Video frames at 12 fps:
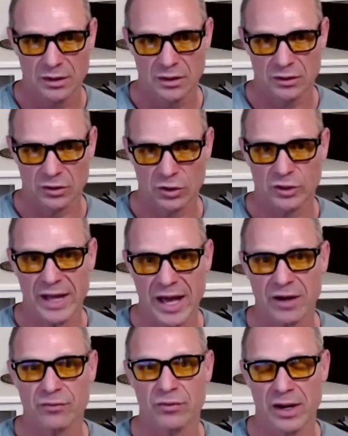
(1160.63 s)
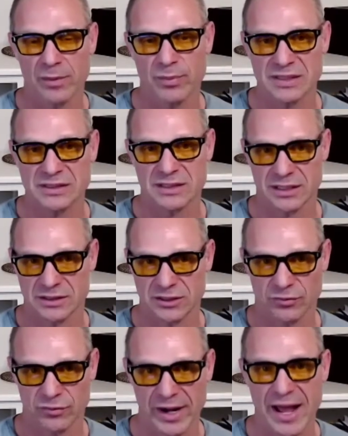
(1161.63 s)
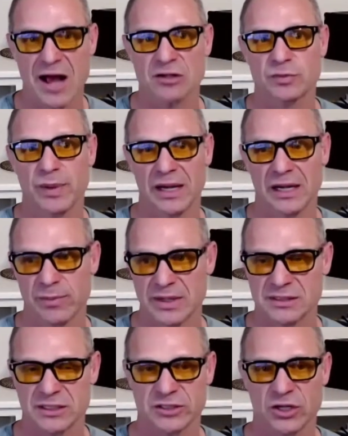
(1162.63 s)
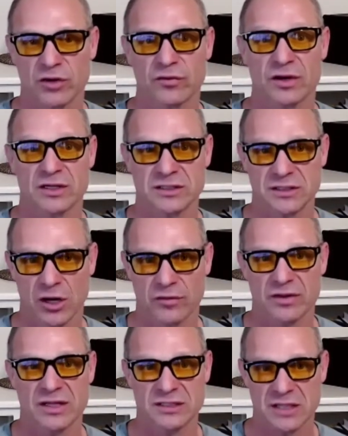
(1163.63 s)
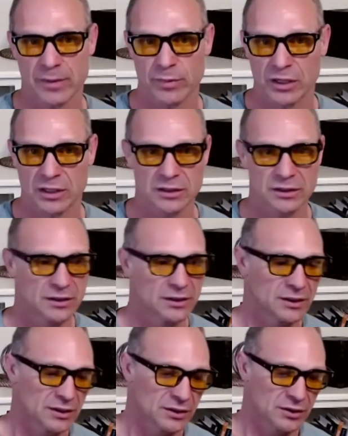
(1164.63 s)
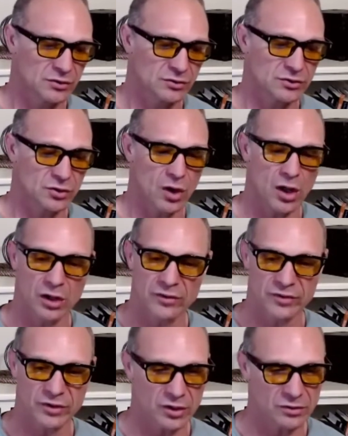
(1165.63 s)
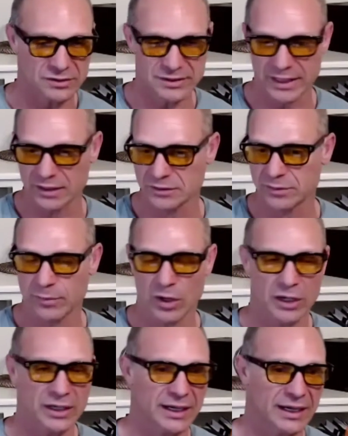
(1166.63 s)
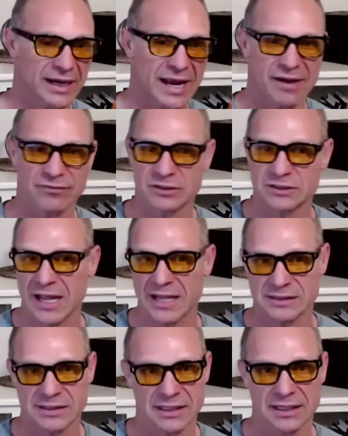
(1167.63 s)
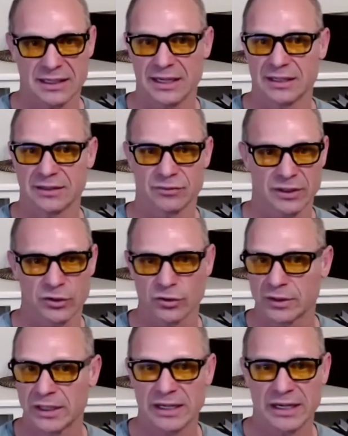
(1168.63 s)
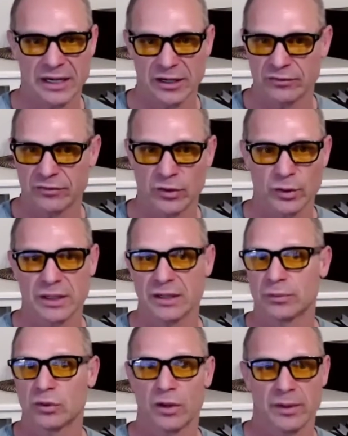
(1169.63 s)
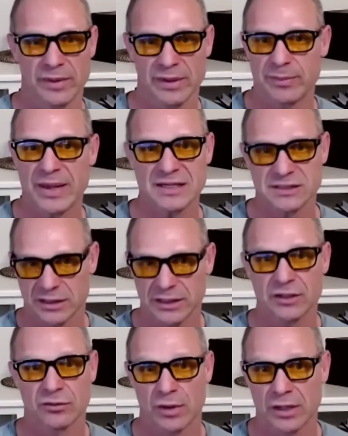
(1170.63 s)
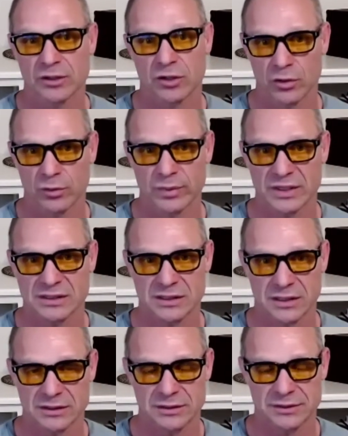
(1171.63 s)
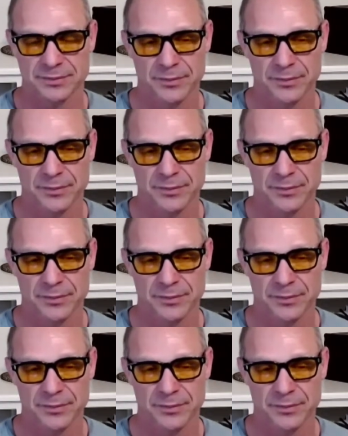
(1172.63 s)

learn how to run a business. You run a house painting business over over the summer. You do all of your own sales and marketing and advertising and recruiting and interviewing. I mean, basically, you run your own business.